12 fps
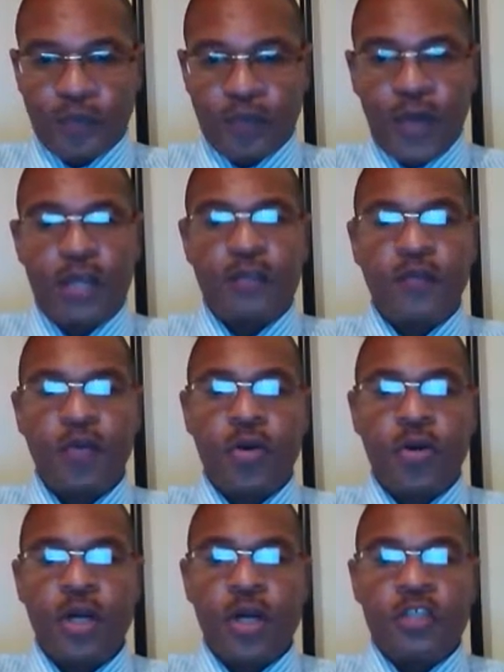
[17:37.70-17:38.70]
Fast
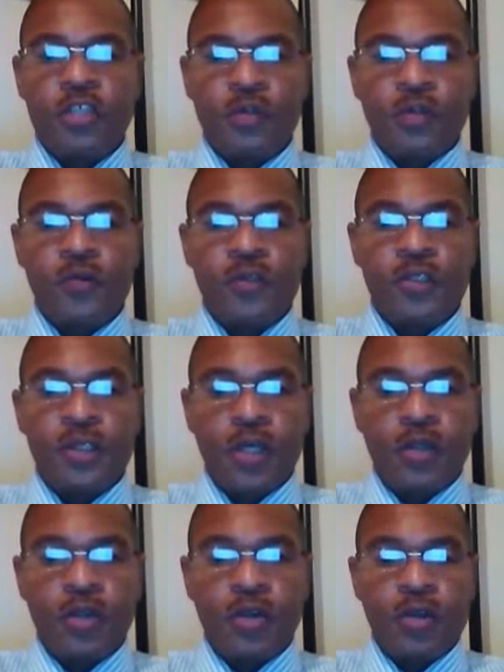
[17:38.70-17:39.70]
forward, she moved to
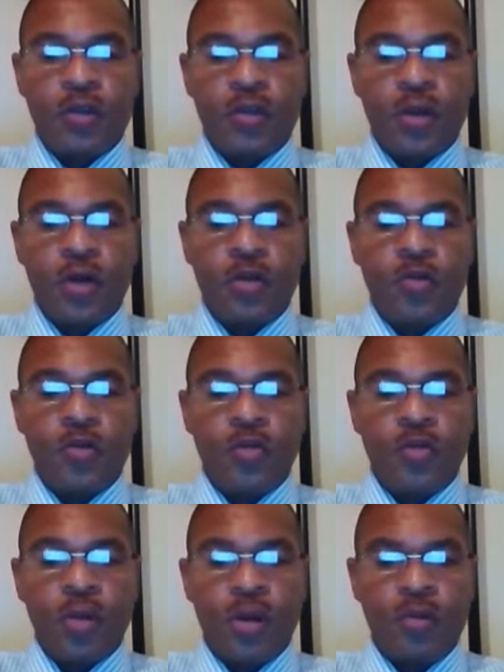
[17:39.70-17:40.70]
St. Louis where her 3
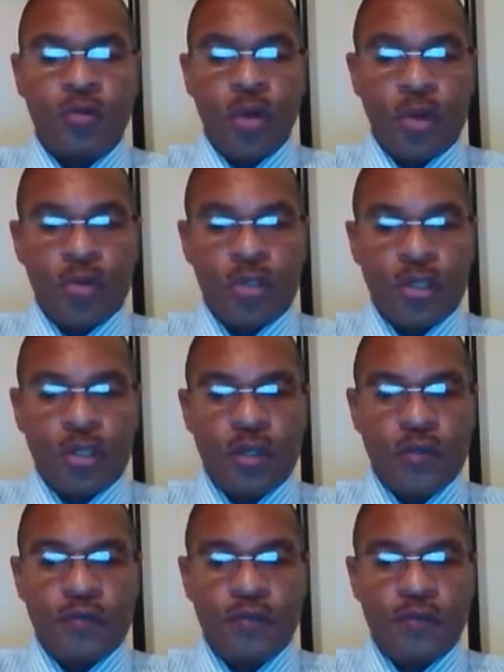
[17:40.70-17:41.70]
brothers
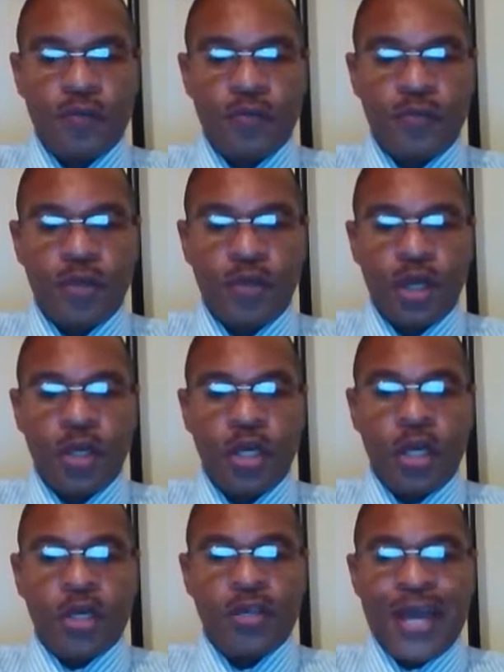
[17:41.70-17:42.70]
lived. Okay?
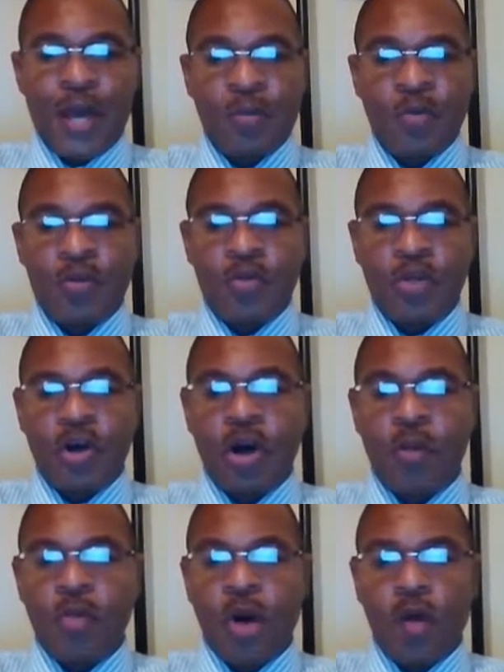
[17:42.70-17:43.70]
They happened to be
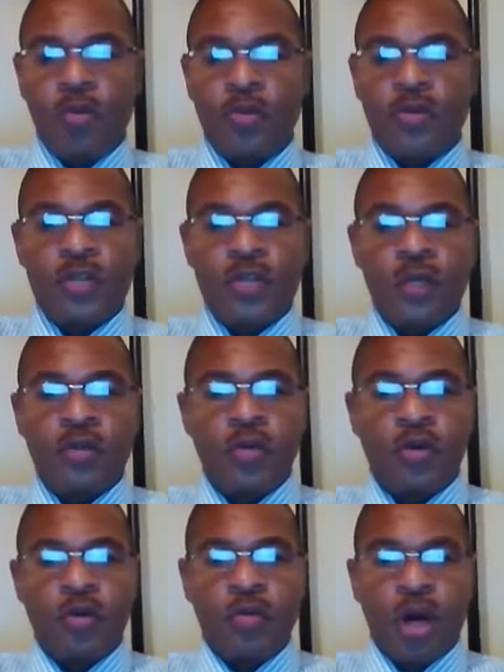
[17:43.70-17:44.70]
all barbers at a
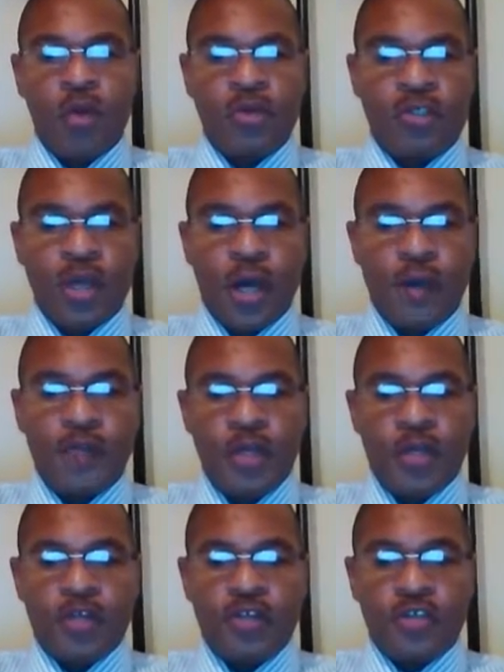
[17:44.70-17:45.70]
local barber shop.
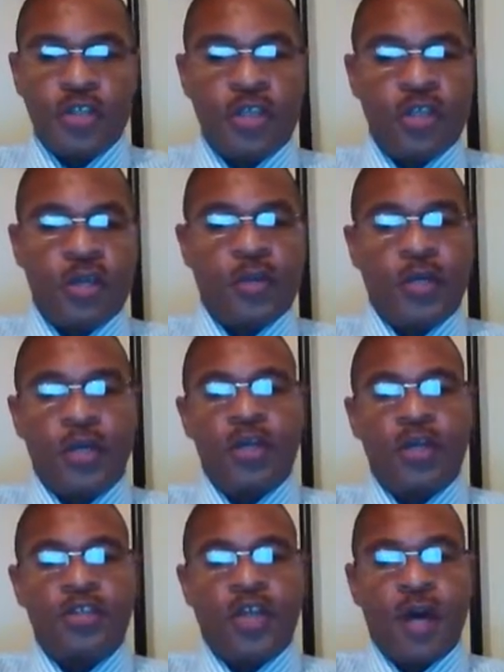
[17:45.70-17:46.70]
So she ended up
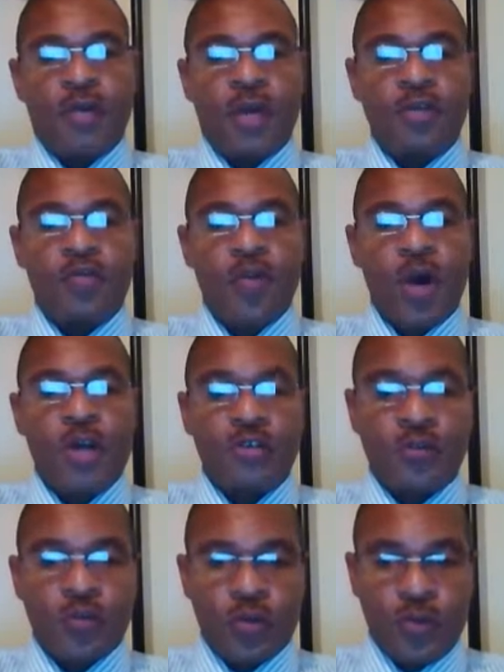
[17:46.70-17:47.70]
getting a job as a
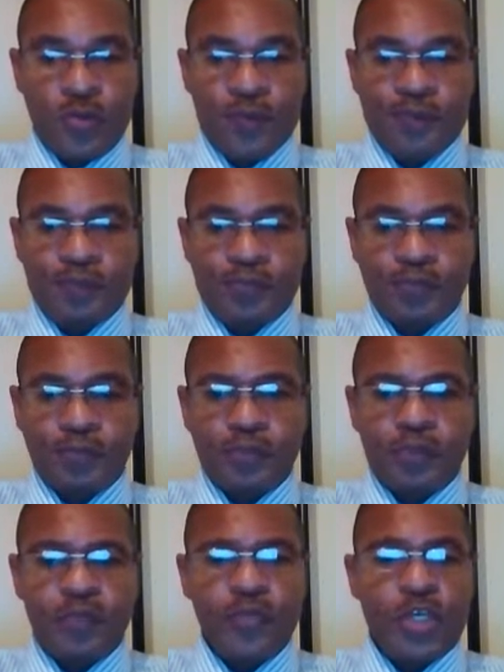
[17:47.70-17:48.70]
washerwoman.
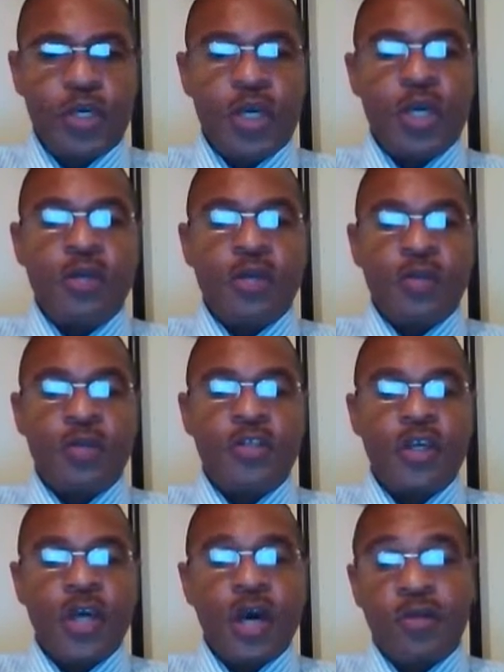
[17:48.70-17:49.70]
Let me
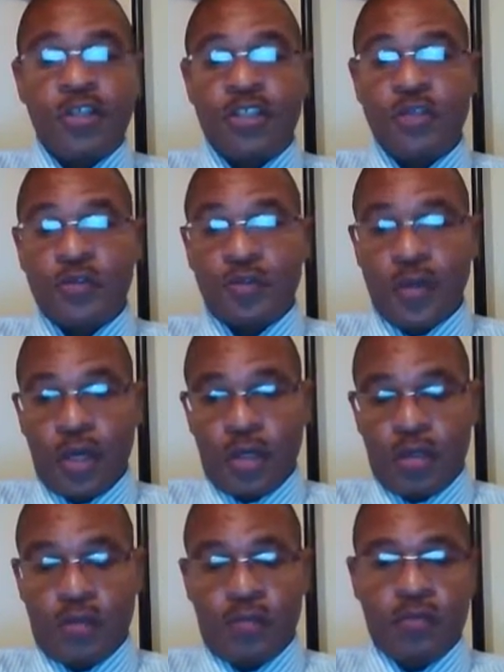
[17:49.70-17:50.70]
tell you how much she was
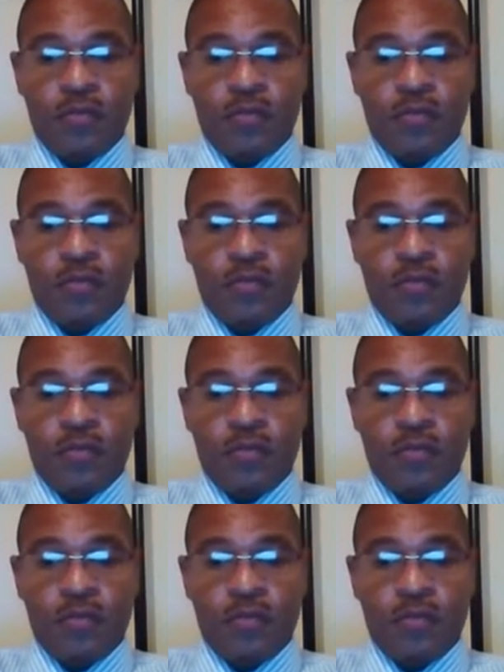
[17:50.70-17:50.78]
making.